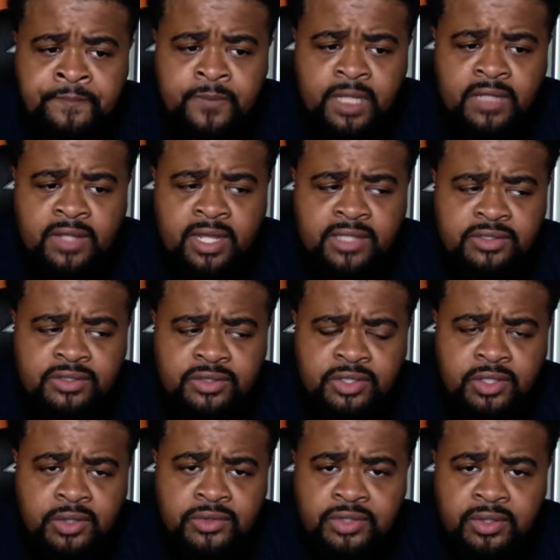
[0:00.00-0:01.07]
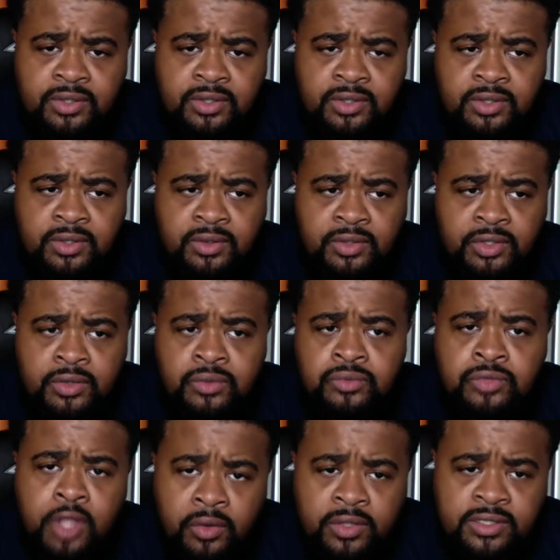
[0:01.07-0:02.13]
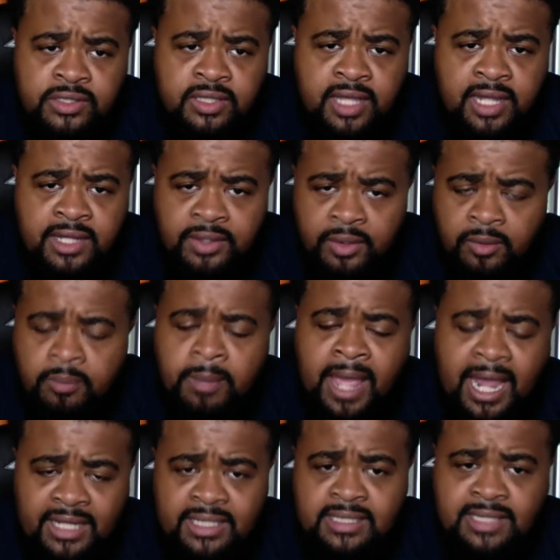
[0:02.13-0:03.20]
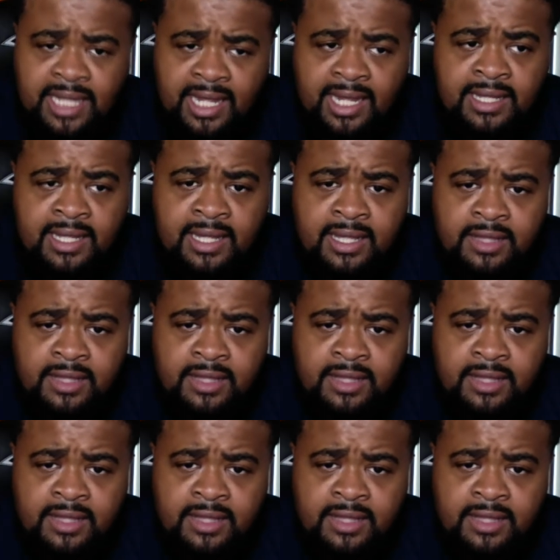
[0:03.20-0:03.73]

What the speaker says: that's you'll notice that back in the day